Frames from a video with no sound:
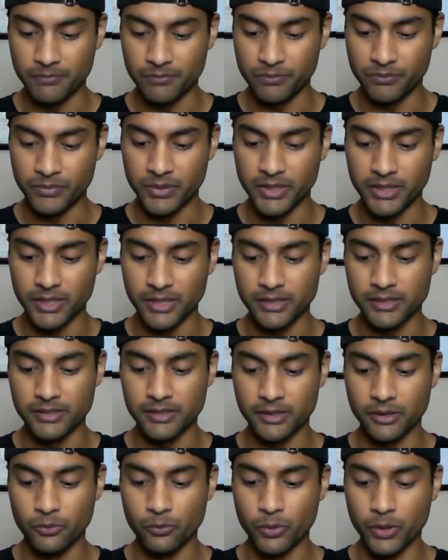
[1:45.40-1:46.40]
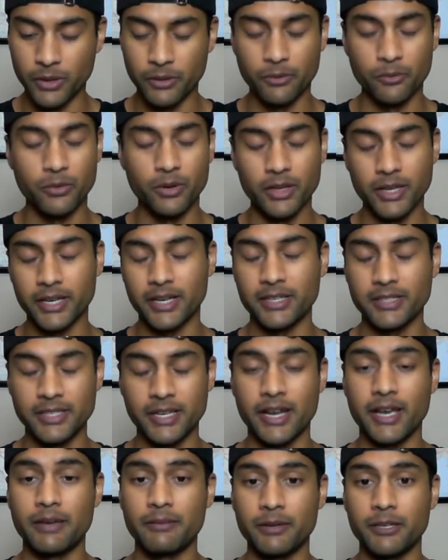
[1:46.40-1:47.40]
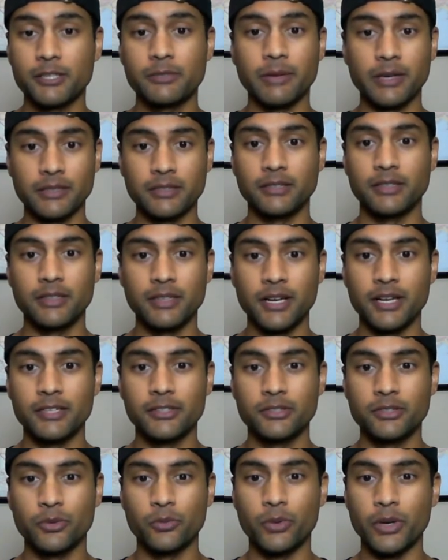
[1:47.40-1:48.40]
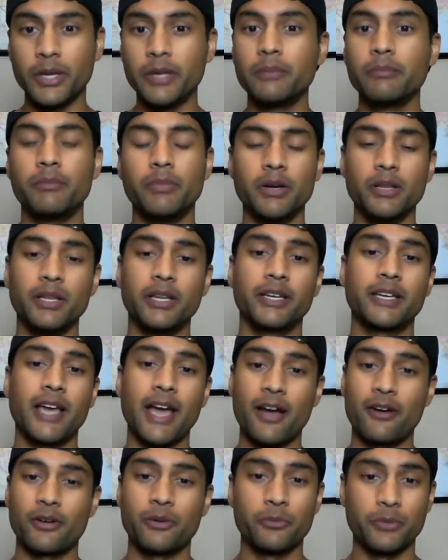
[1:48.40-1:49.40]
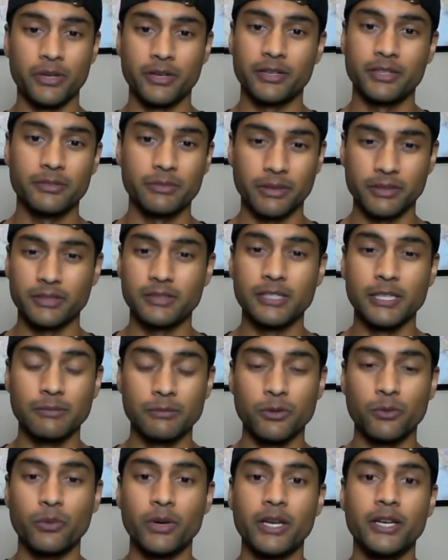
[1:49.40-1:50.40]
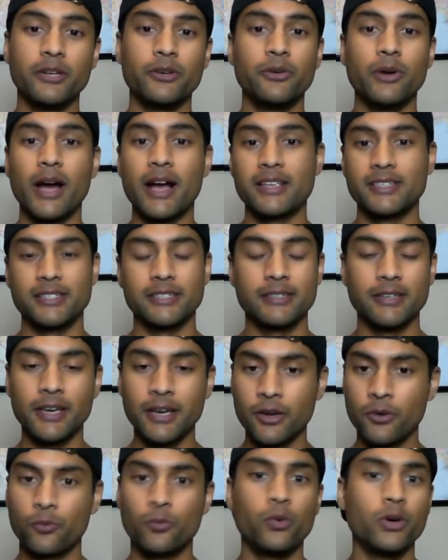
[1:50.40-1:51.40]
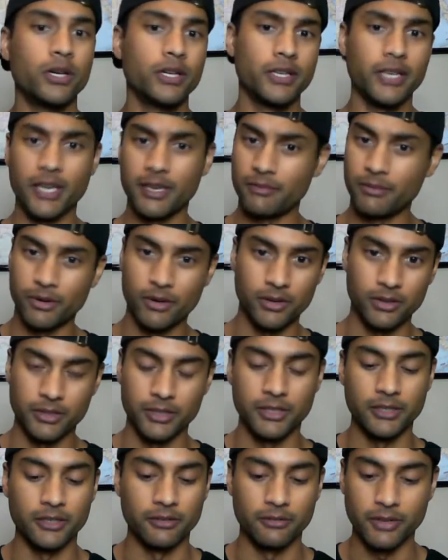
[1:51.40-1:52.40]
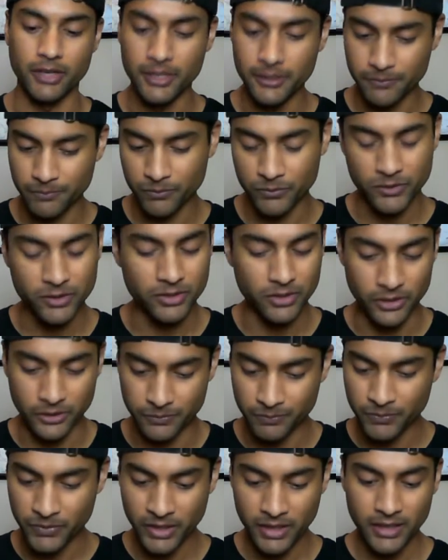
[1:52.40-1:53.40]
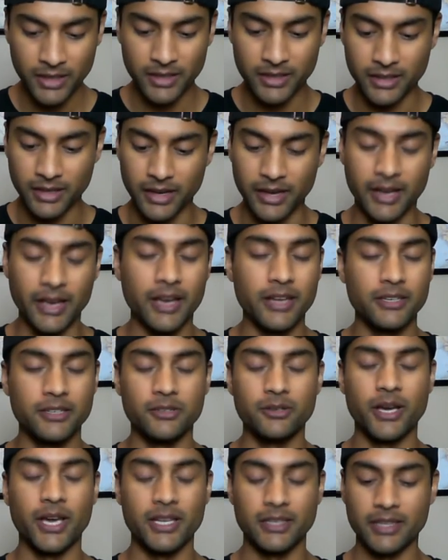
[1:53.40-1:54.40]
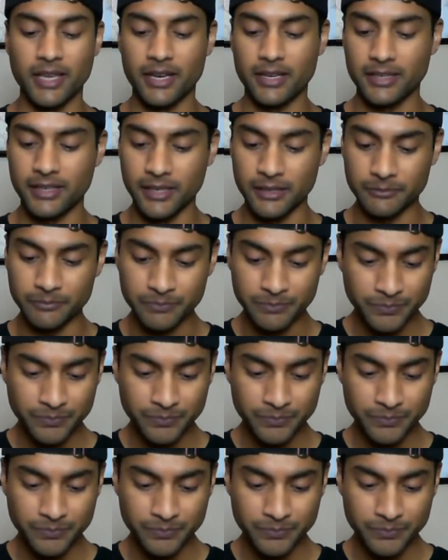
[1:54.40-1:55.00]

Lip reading: because like I said, I am expecting the Lions to win, but how can we expect a team to win who hasn't won a game all year, right? So I do hate that game.